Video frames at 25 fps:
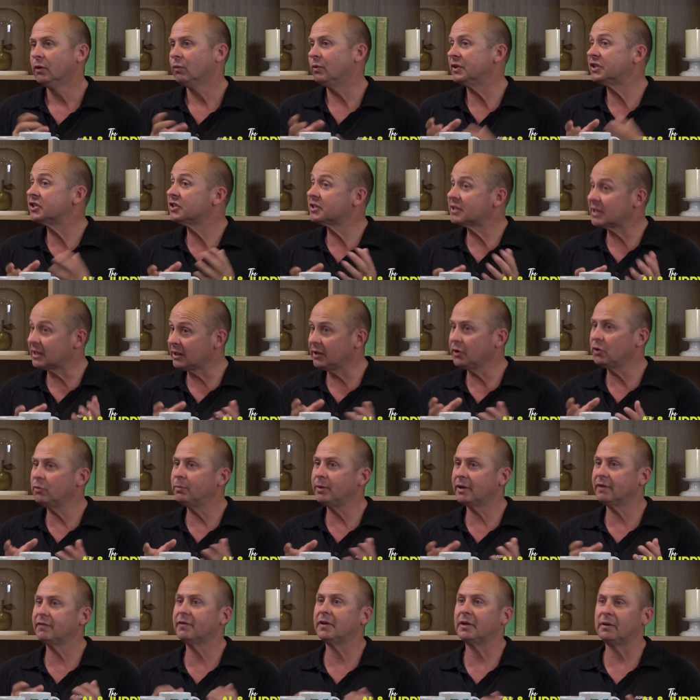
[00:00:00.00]
which is a
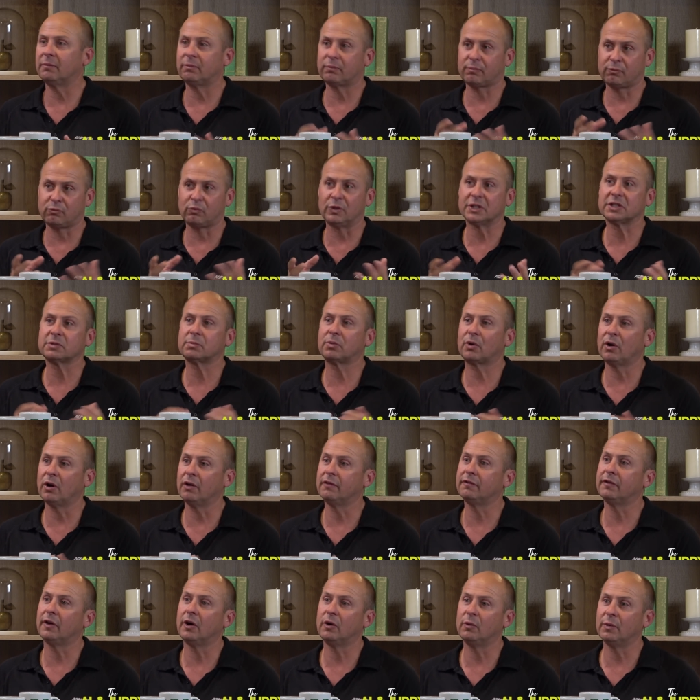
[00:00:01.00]
little bit of the risk
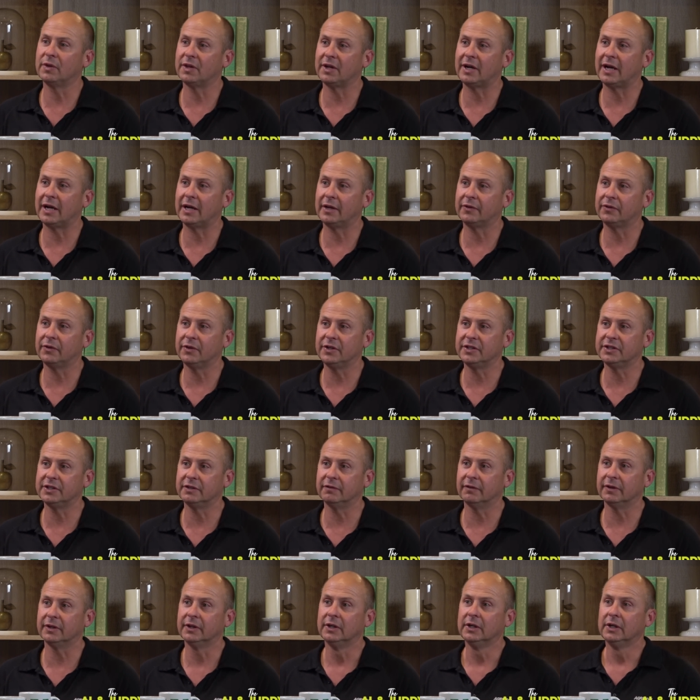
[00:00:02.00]
profile with an
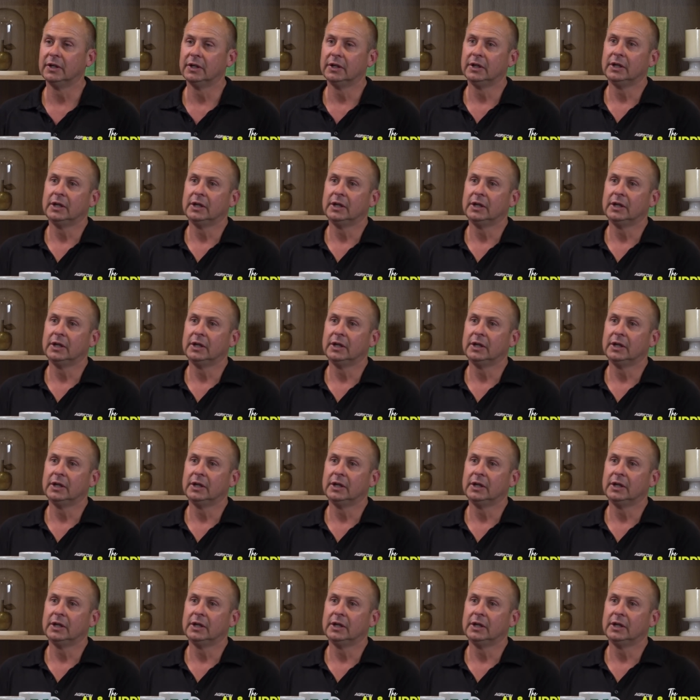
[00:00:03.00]
AR37.